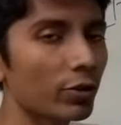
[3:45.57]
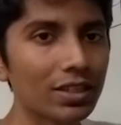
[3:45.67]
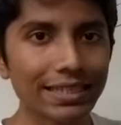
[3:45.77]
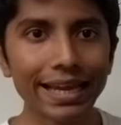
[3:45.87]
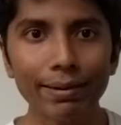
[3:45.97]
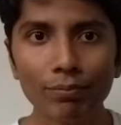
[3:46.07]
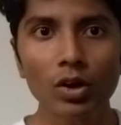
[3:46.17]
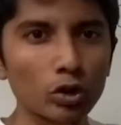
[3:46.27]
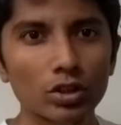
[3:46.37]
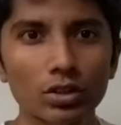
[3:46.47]
for the same
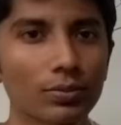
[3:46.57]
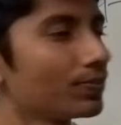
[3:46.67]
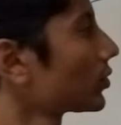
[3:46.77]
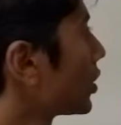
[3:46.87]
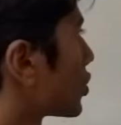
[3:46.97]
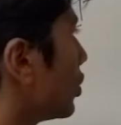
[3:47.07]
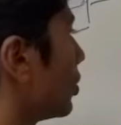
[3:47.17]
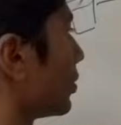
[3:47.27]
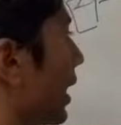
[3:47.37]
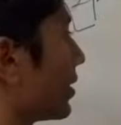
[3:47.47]
host.
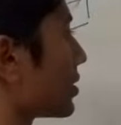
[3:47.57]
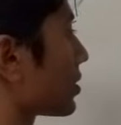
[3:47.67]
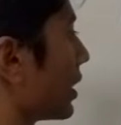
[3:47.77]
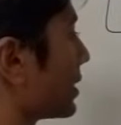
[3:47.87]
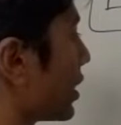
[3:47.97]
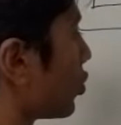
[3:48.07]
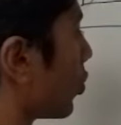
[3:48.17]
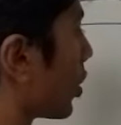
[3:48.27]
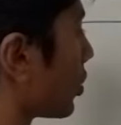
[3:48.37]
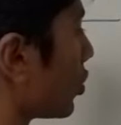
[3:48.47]
So that is, let's say
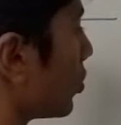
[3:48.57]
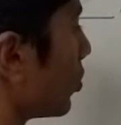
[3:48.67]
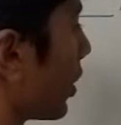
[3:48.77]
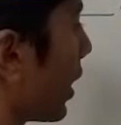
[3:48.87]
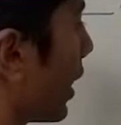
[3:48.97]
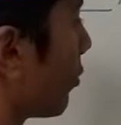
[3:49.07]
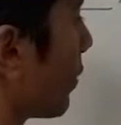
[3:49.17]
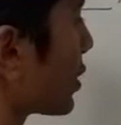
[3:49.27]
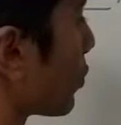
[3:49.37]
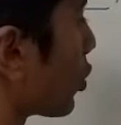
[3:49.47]
you hit
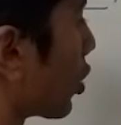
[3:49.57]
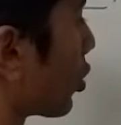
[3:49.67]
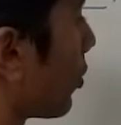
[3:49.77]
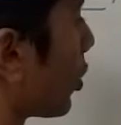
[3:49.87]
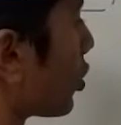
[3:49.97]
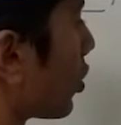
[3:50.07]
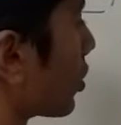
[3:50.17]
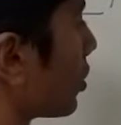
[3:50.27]
Facebook.com on your